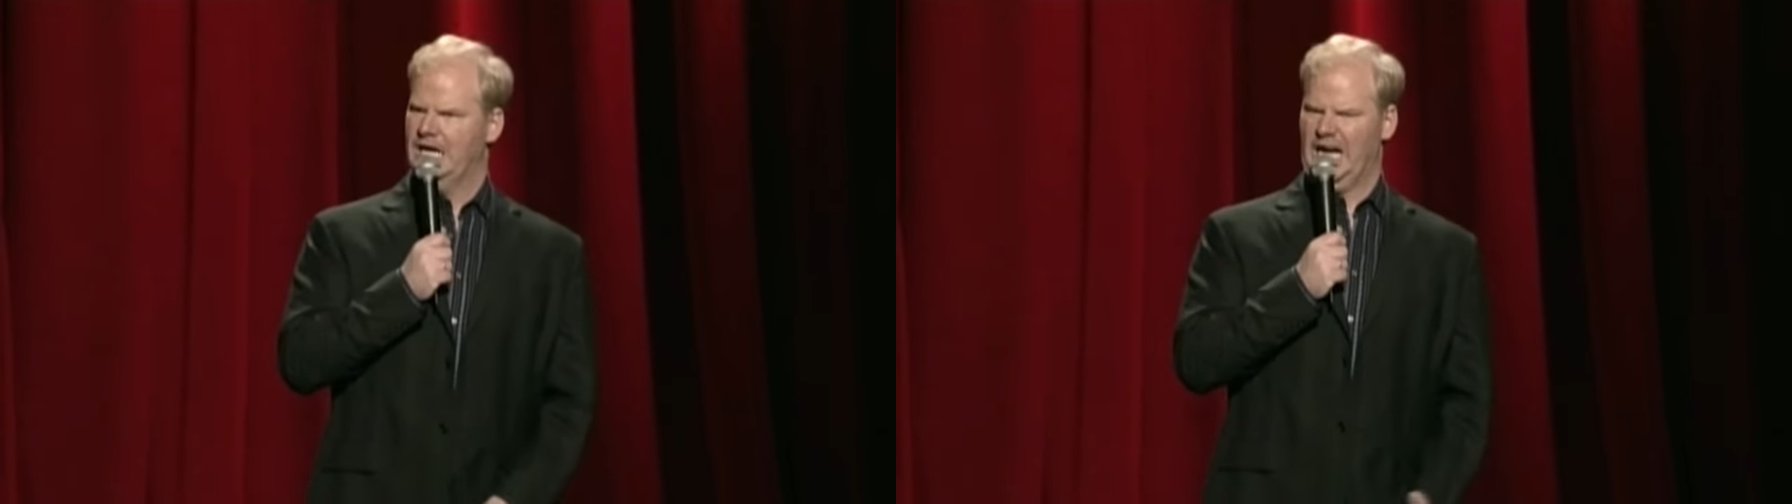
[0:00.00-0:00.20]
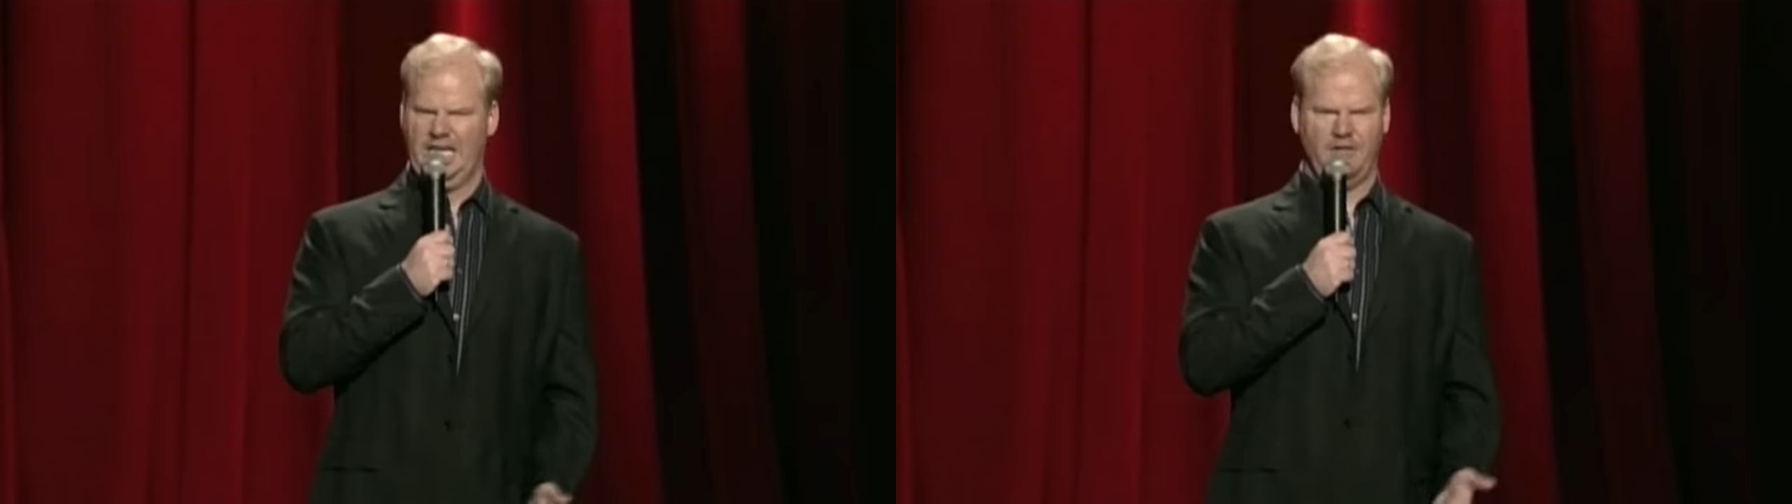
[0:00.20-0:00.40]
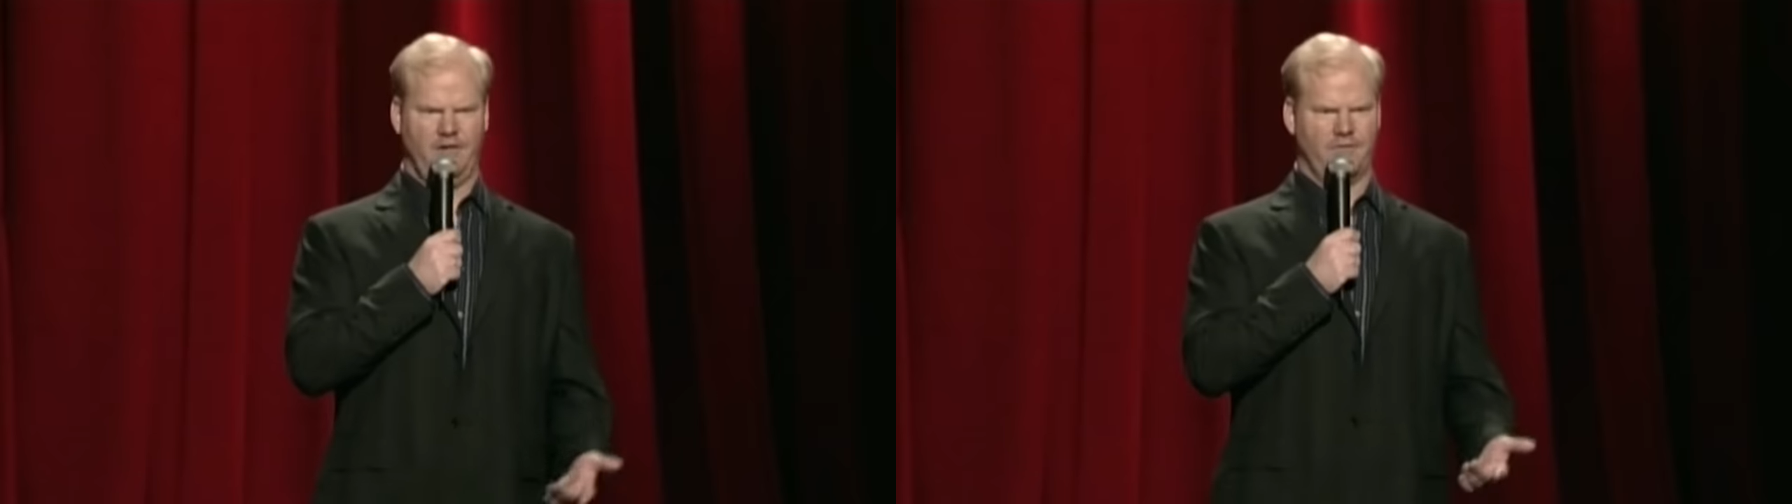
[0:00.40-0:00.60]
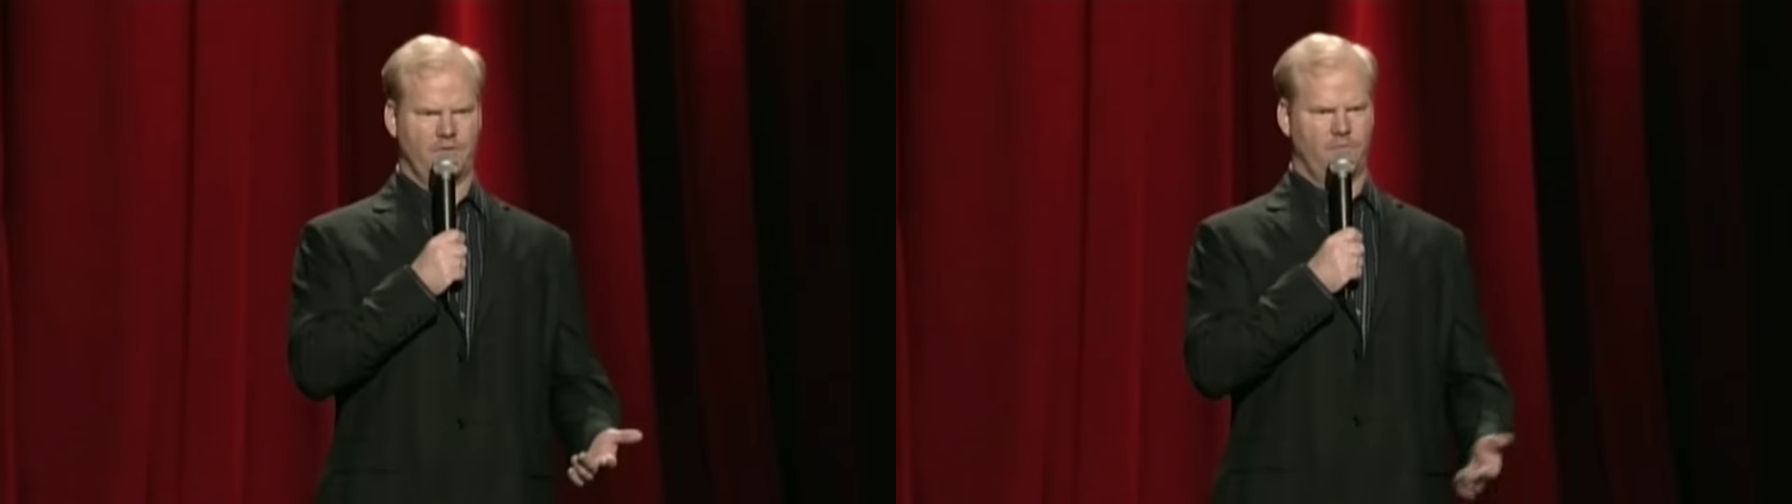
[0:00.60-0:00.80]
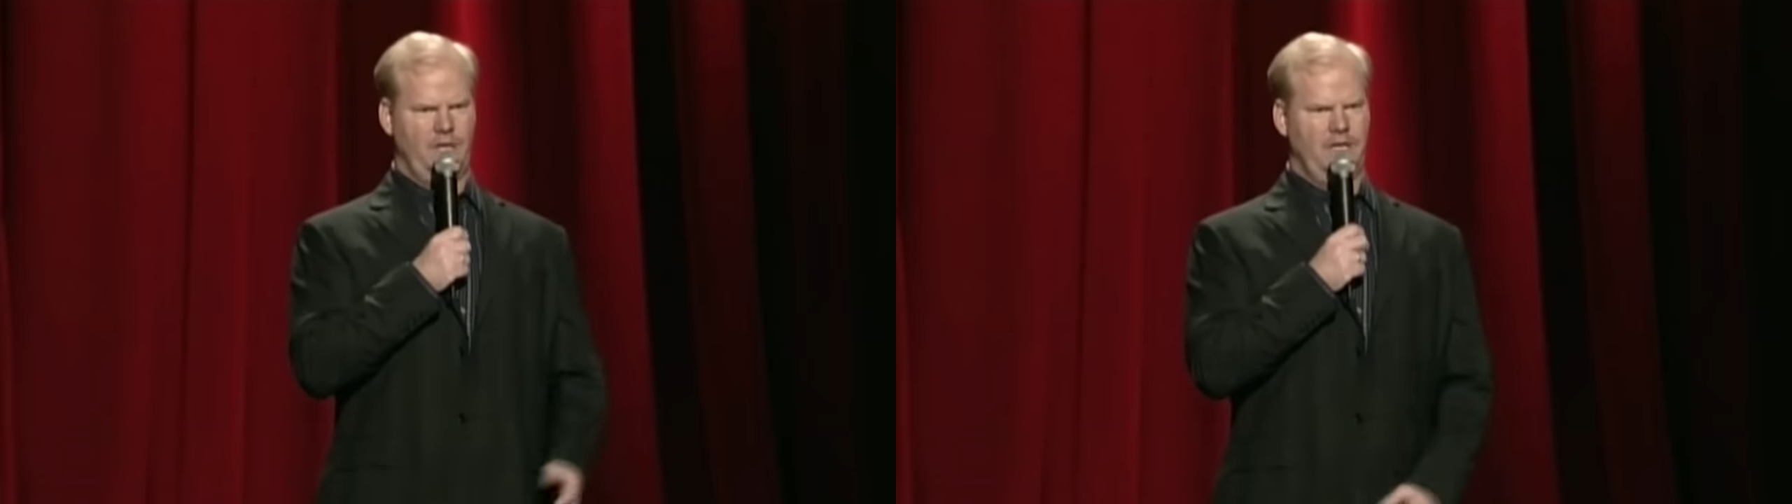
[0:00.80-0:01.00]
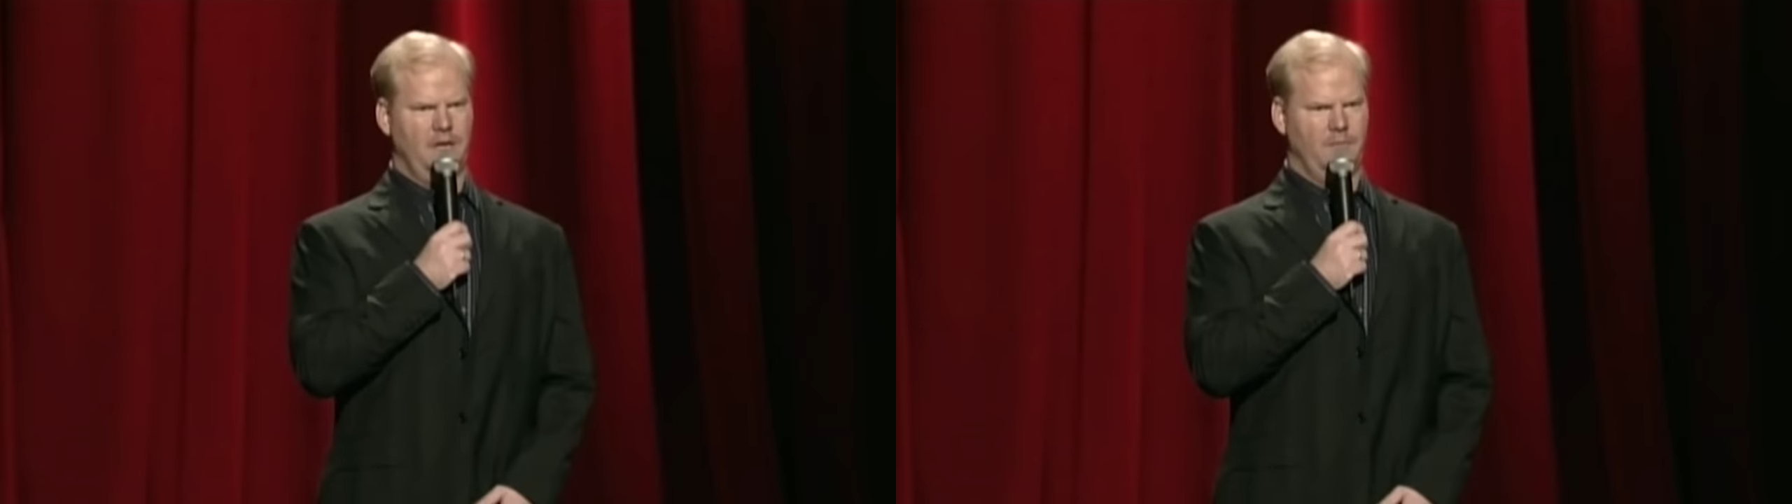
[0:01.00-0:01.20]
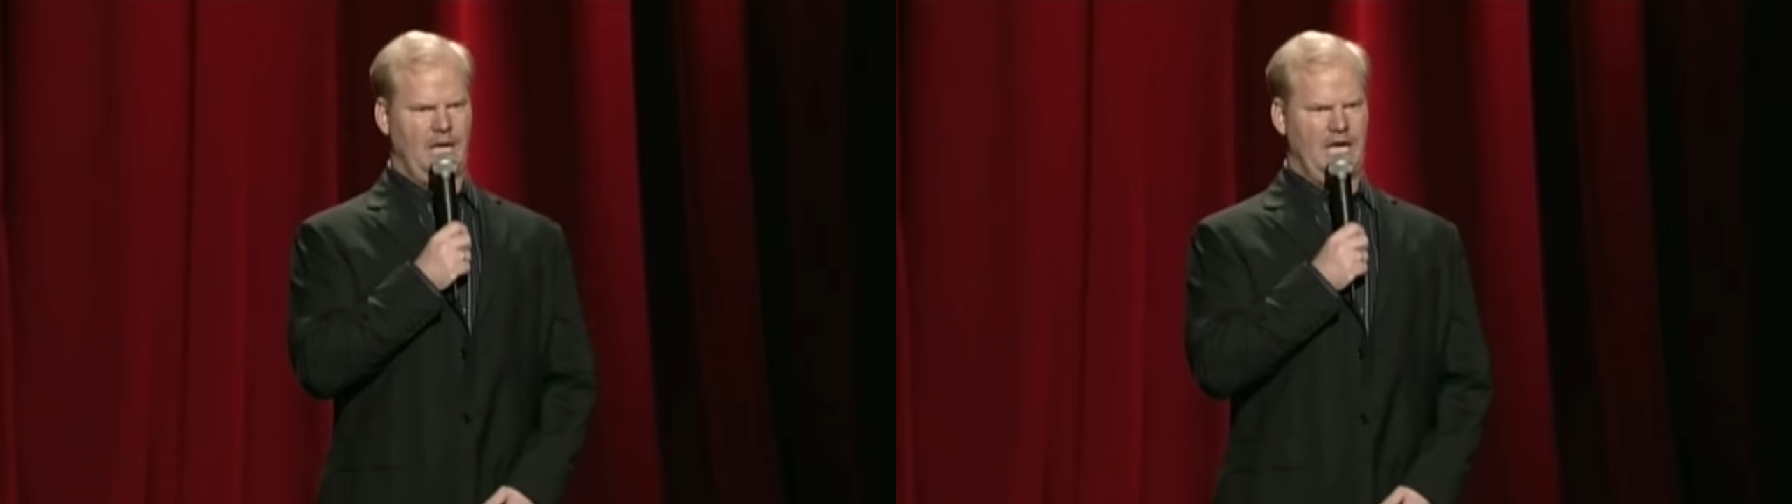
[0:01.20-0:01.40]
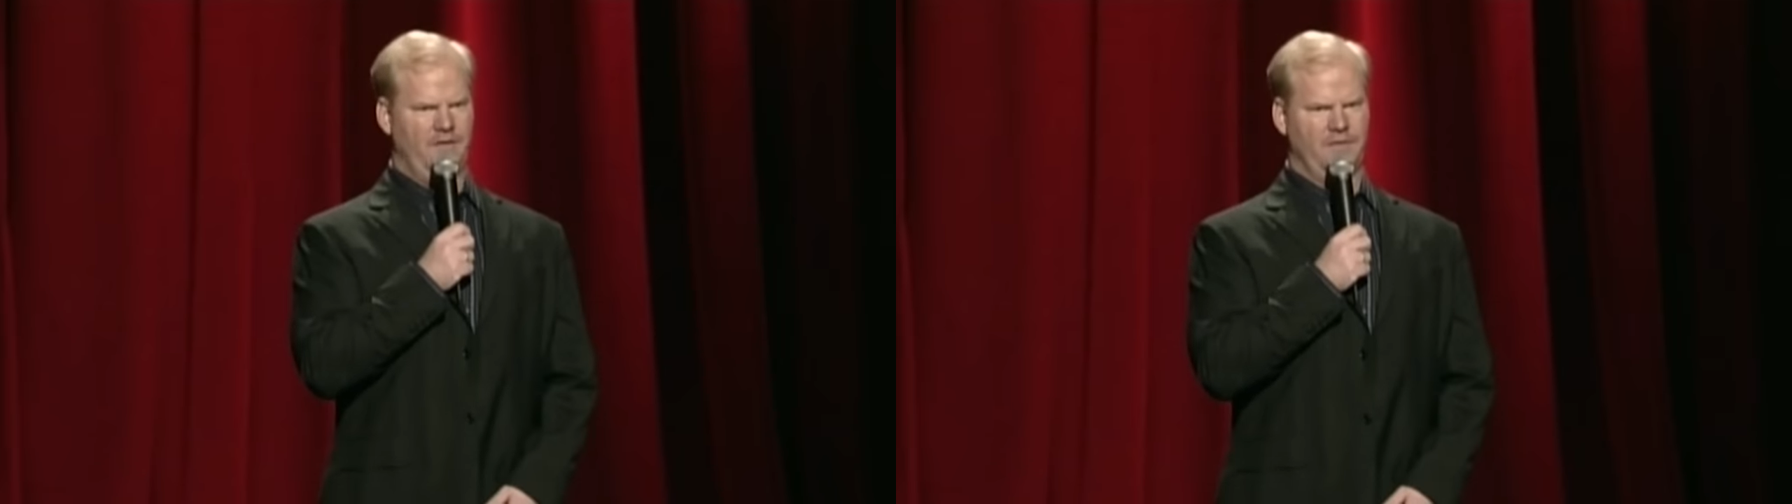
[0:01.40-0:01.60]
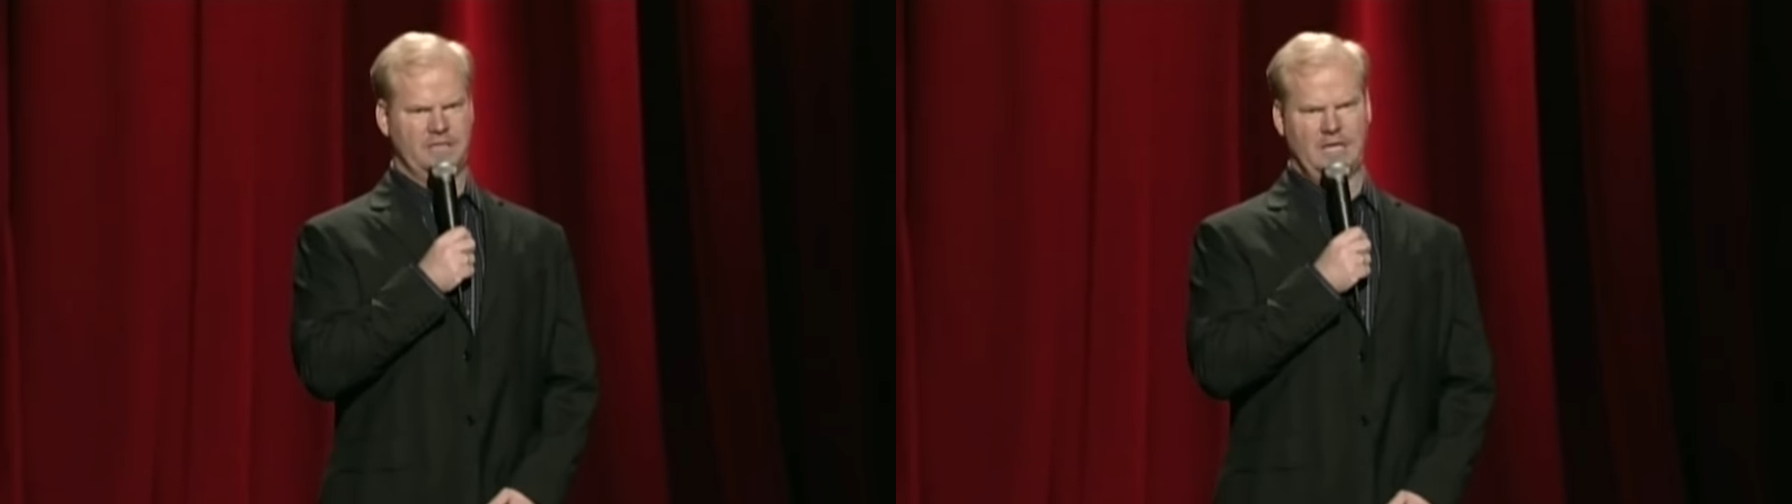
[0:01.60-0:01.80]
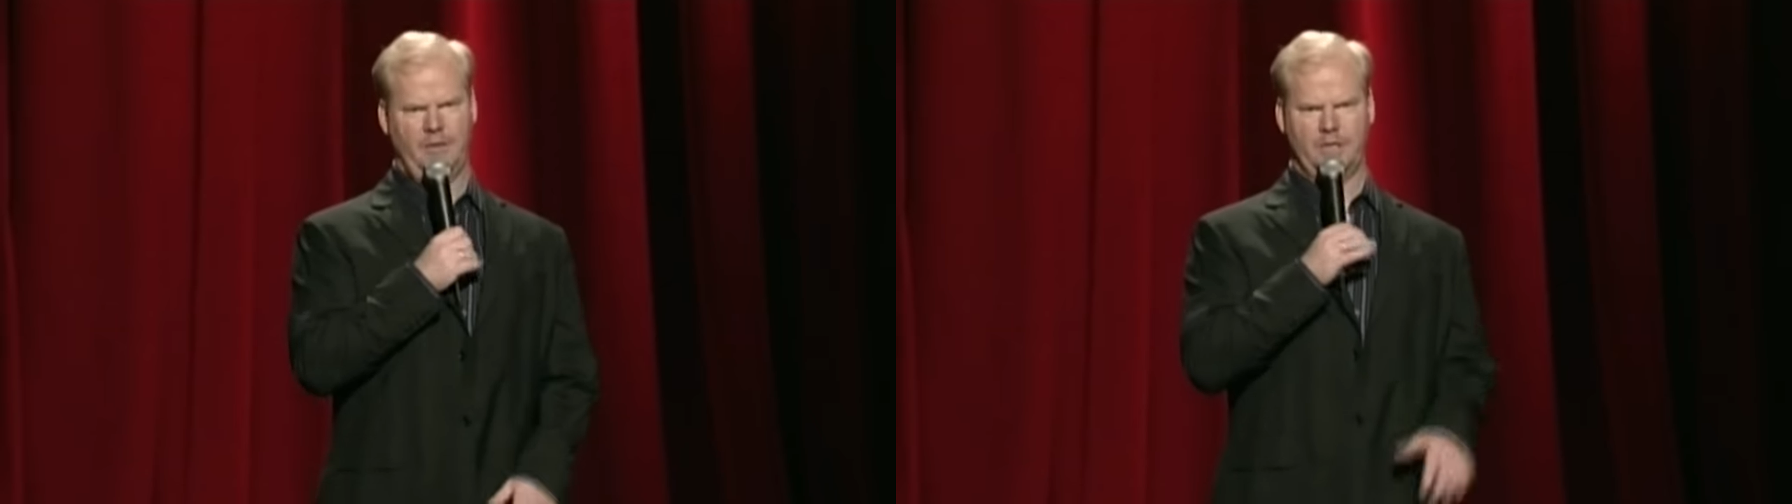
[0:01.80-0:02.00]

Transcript: I never even read them half the time.